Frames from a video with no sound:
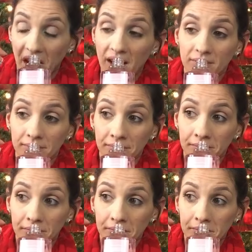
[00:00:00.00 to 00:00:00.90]
Yeah.
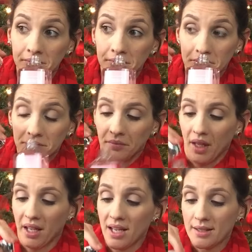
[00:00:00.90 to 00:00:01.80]

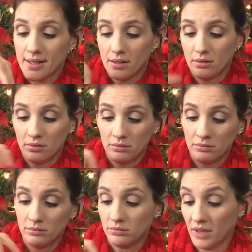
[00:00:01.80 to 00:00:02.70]
I
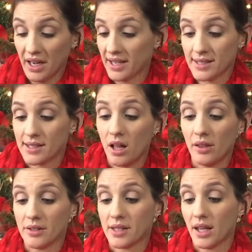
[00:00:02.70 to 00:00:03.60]
guess it's
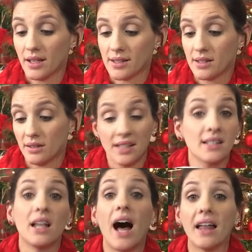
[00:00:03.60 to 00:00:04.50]
all those things.
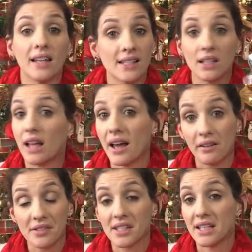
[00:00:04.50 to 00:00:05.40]
That's a lot. That's a
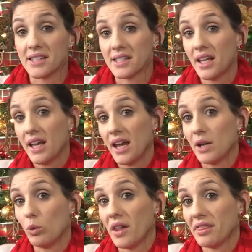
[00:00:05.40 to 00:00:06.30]
lot of scents
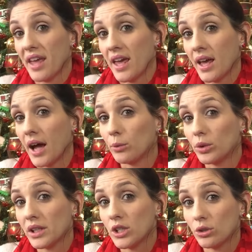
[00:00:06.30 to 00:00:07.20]
in one thing. I
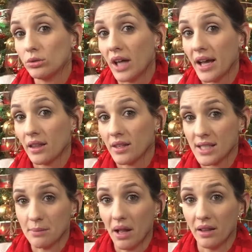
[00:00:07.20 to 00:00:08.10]
really do like the
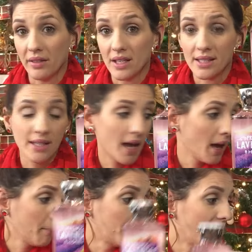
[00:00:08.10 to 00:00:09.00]
smell of this,
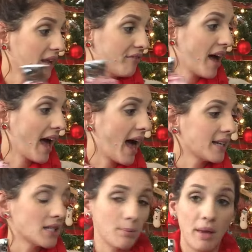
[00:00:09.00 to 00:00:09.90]
but if I
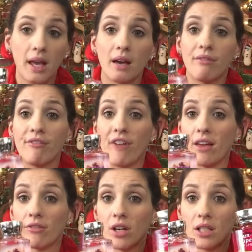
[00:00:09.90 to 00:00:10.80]
had to pick a
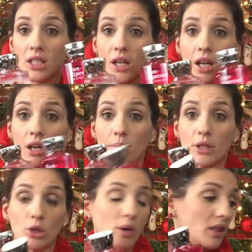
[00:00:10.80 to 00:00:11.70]
favorite
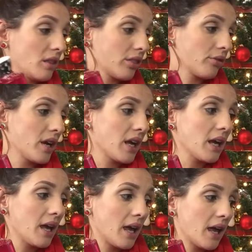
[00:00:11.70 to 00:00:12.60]
between the
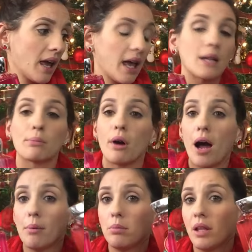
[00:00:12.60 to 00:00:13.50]
three, it
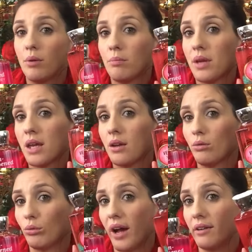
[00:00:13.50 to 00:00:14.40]
probably would be
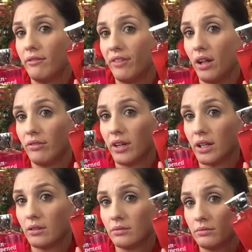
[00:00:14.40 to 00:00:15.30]
red
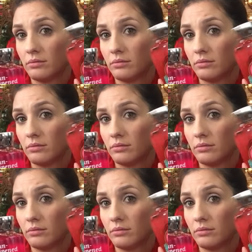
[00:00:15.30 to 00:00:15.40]
velvet